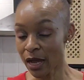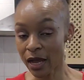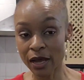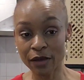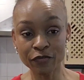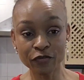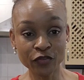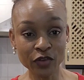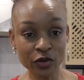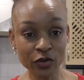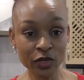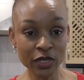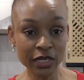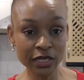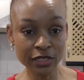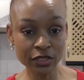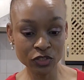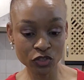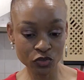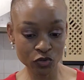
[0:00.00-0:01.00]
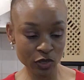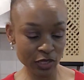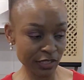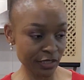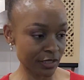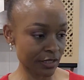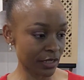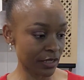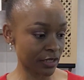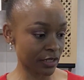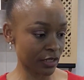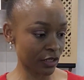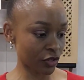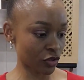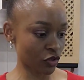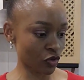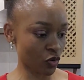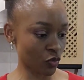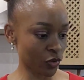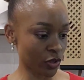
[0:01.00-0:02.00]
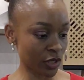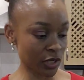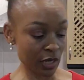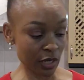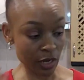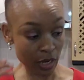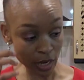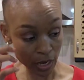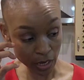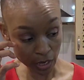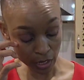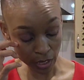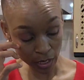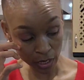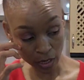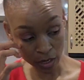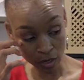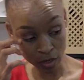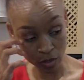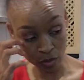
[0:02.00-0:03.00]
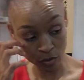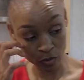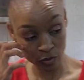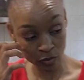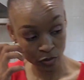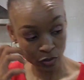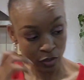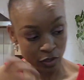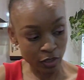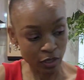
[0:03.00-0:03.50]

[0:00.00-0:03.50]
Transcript: I'm very interested in knowing how